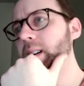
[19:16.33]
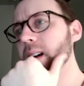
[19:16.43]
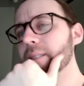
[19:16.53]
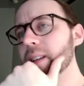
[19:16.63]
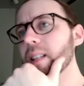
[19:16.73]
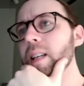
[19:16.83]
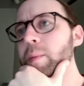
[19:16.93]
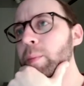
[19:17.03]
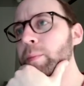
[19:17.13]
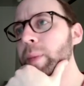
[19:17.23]
I feel like
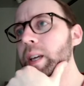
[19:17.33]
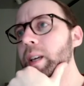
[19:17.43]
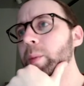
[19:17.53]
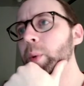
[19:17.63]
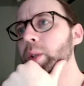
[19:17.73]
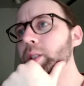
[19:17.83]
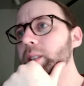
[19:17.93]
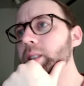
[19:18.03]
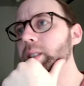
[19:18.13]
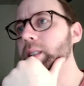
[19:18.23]
making a push in
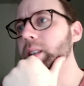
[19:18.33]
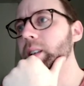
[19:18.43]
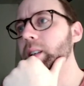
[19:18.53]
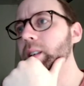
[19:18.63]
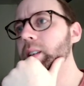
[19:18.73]
the center